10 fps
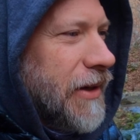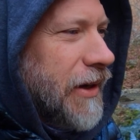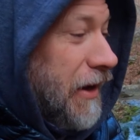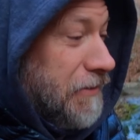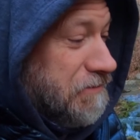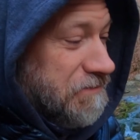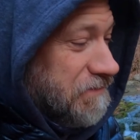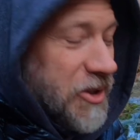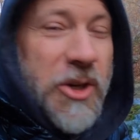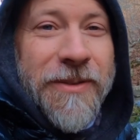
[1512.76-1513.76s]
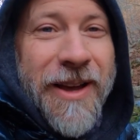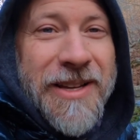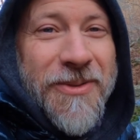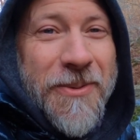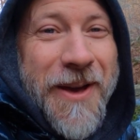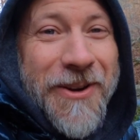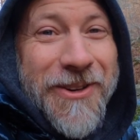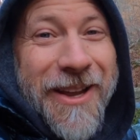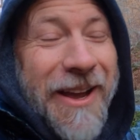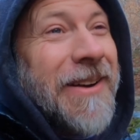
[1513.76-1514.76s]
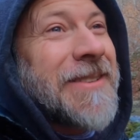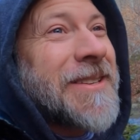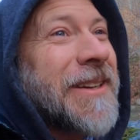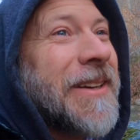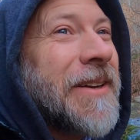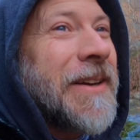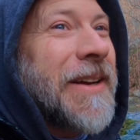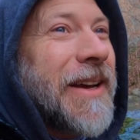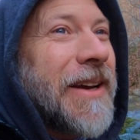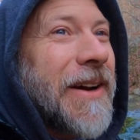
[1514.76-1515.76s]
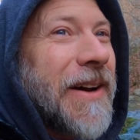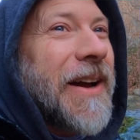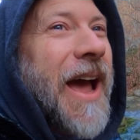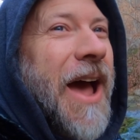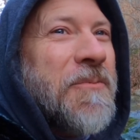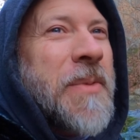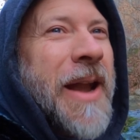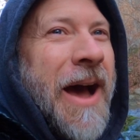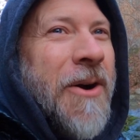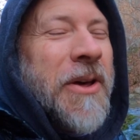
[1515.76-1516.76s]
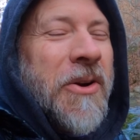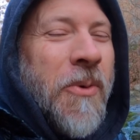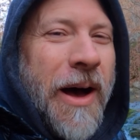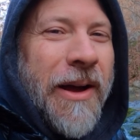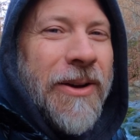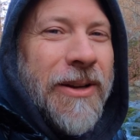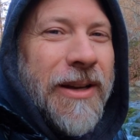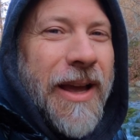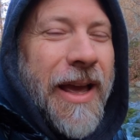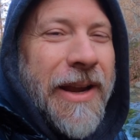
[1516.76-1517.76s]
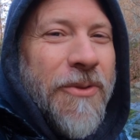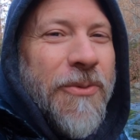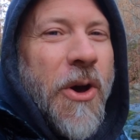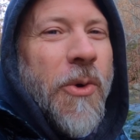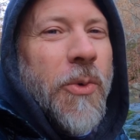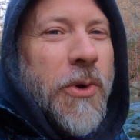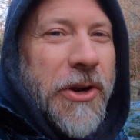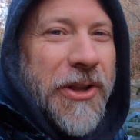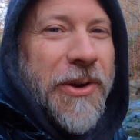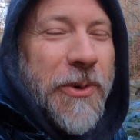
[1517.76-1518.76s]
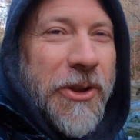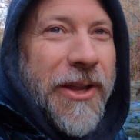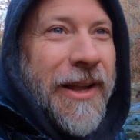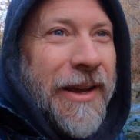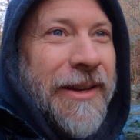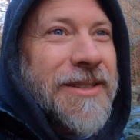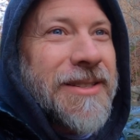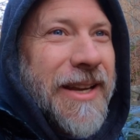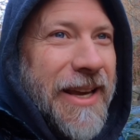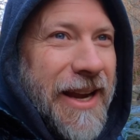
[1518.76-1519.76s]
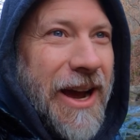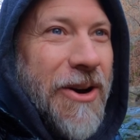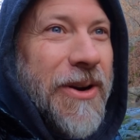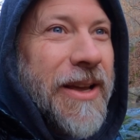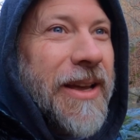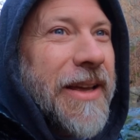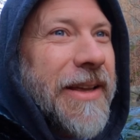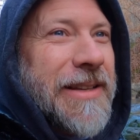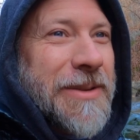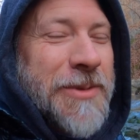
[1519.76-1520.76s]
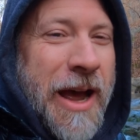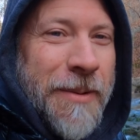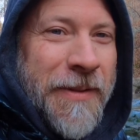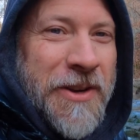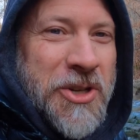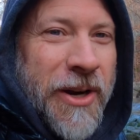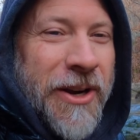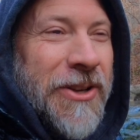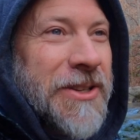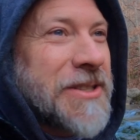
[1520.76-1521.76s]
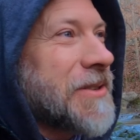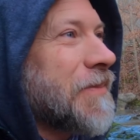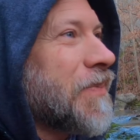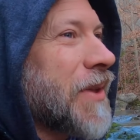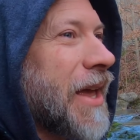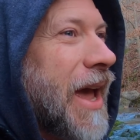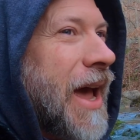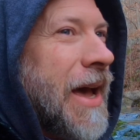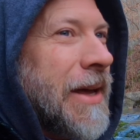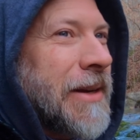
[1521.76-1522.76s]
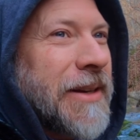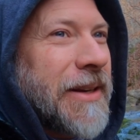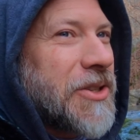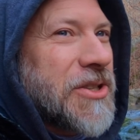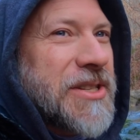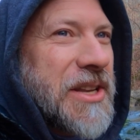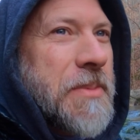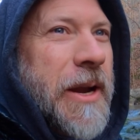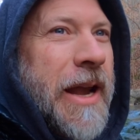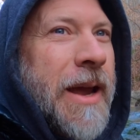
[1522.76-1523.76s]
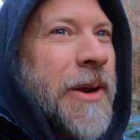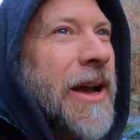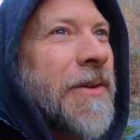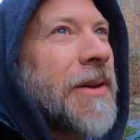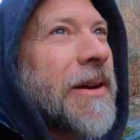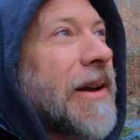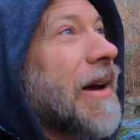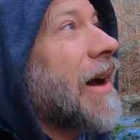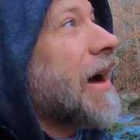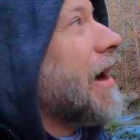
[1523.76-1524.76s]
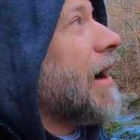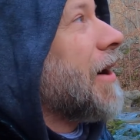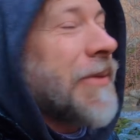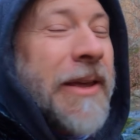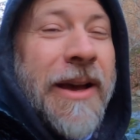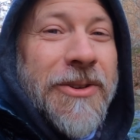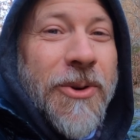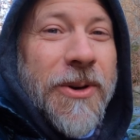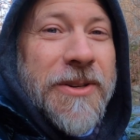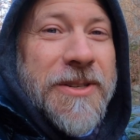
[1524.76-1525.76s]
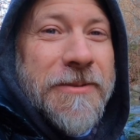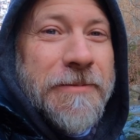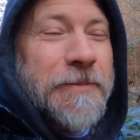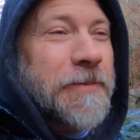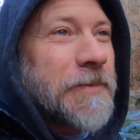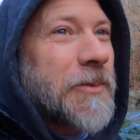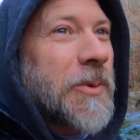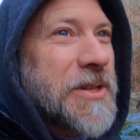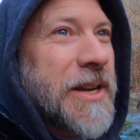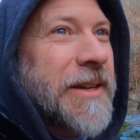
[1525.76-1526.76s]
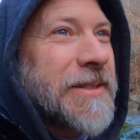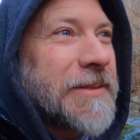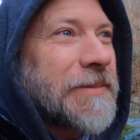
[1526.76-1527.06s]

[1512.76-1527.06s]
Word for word: I couldn't have asked for a better day, honestly. Haven't been out in a while and it felt really, really nice to get out, get some time on the trails, and just sleep in a hammock out, out in the outdoors. It was nice.